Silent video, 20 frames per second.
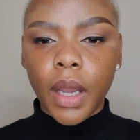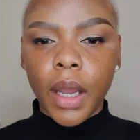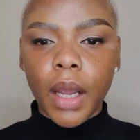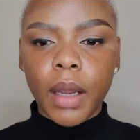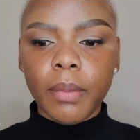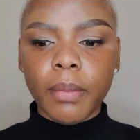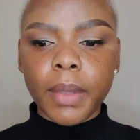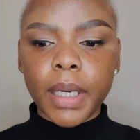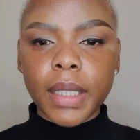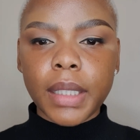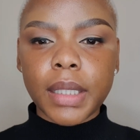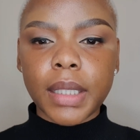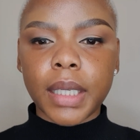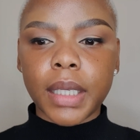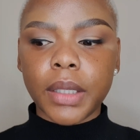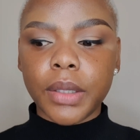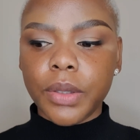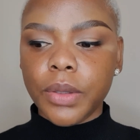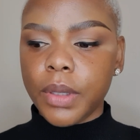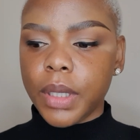Let's
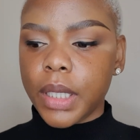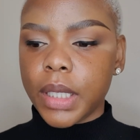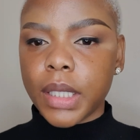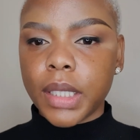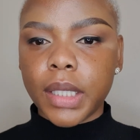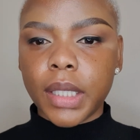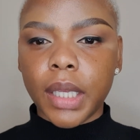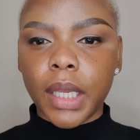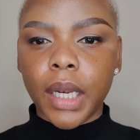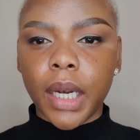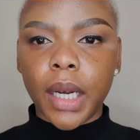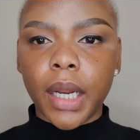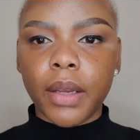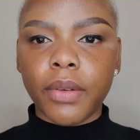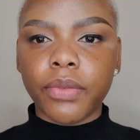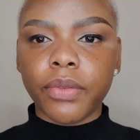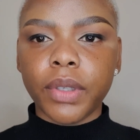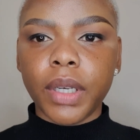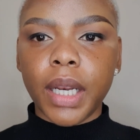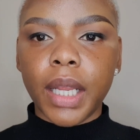get to the skin. I
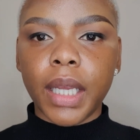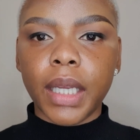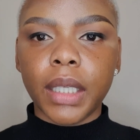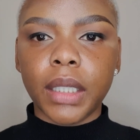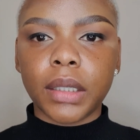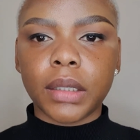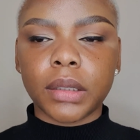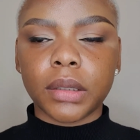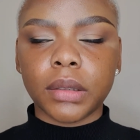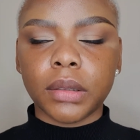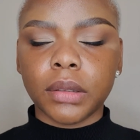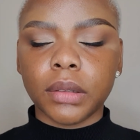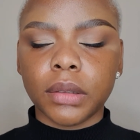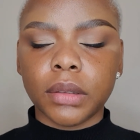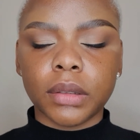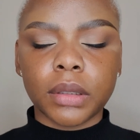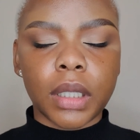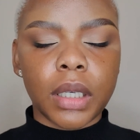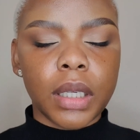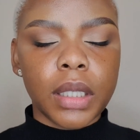feel like
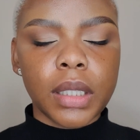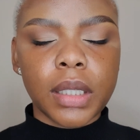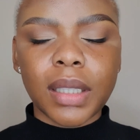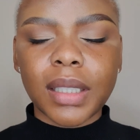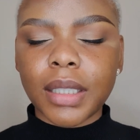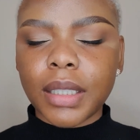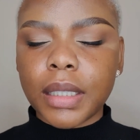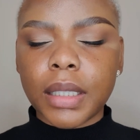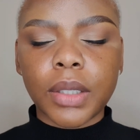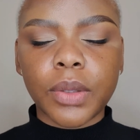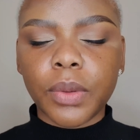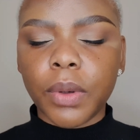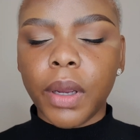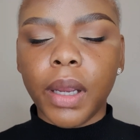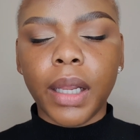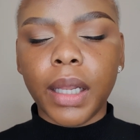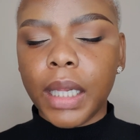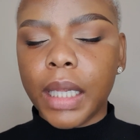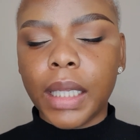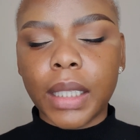let's just
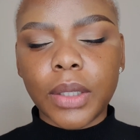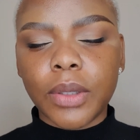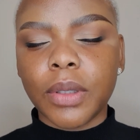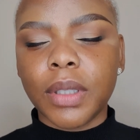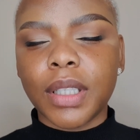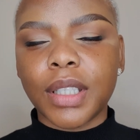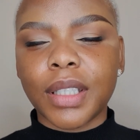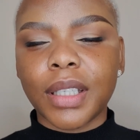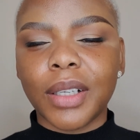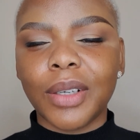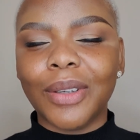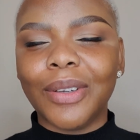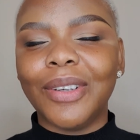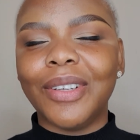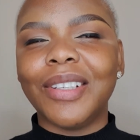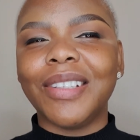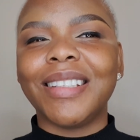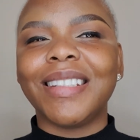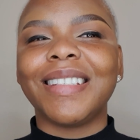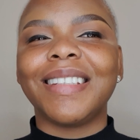quickly get to the skin,
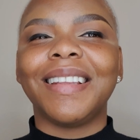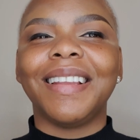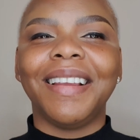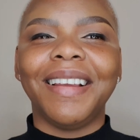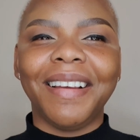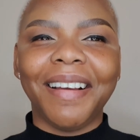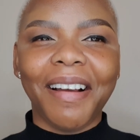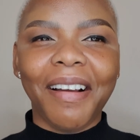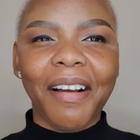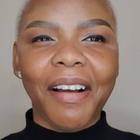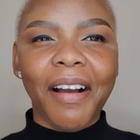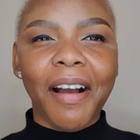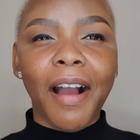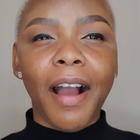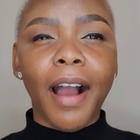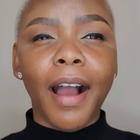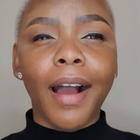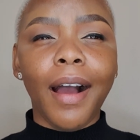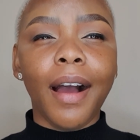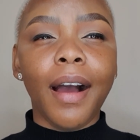because
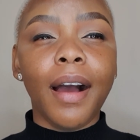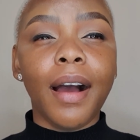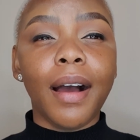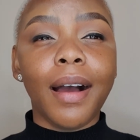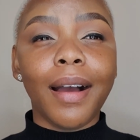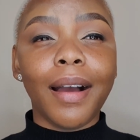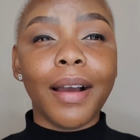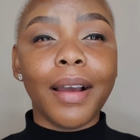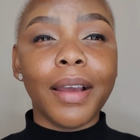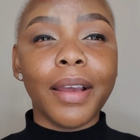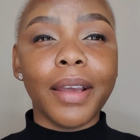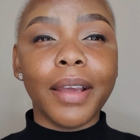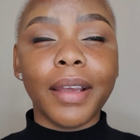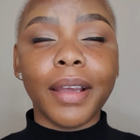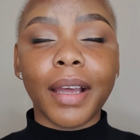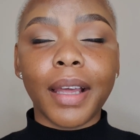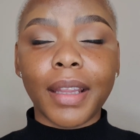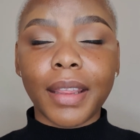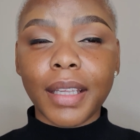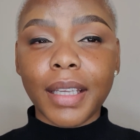
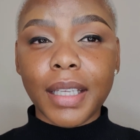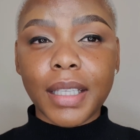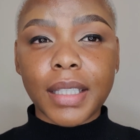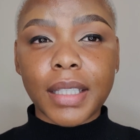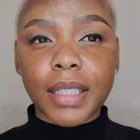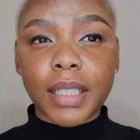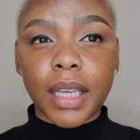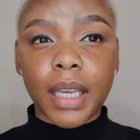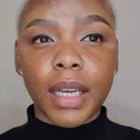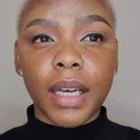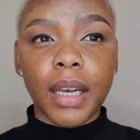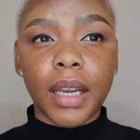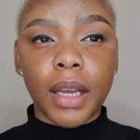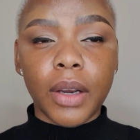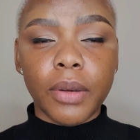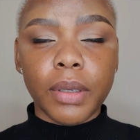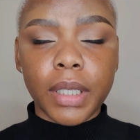I think it's 10 now.